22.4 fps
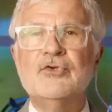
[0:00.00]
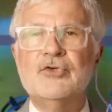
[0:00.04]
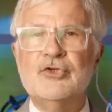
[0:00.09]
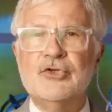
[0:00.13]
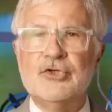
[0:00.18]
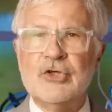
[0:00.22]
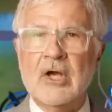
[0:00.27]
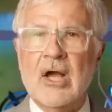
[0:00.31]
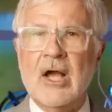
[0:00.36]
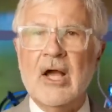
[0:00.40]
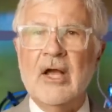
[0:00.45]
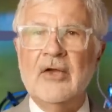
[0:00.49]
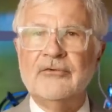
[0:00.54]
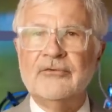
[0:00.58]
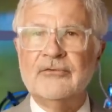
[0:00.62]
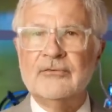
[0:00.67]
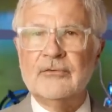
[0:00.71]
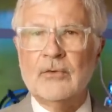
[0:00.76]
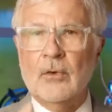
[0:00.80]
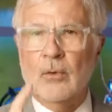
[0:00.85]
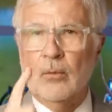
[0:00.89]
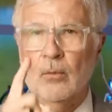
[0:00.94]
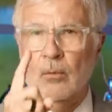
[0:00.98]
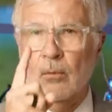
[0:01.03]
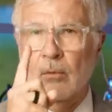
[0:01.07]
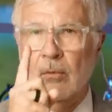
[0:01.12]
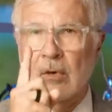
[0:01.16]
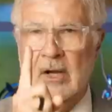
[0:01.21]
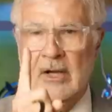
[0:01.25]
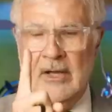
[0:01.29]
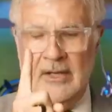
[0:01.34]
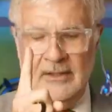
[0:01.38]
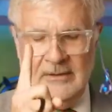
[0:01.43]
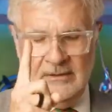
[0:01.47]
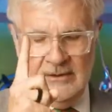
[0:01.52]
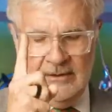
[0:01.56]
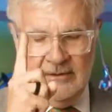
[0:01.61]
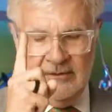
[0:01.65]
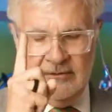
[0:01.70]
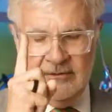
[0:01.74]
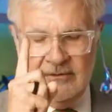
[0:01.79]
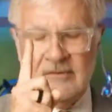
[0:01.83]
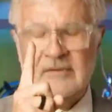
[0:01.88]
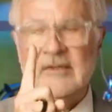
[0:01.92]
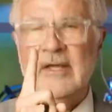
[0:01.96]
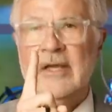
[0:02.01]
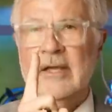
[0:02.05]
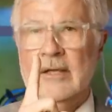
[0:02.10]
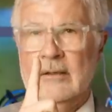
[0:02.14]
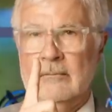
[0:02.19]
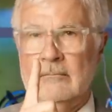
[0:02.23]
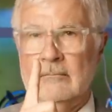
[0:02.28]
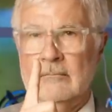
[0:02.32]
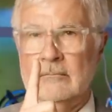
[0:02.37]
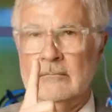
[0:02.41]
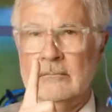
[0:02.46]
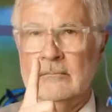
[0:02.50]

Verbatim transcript: just one thing,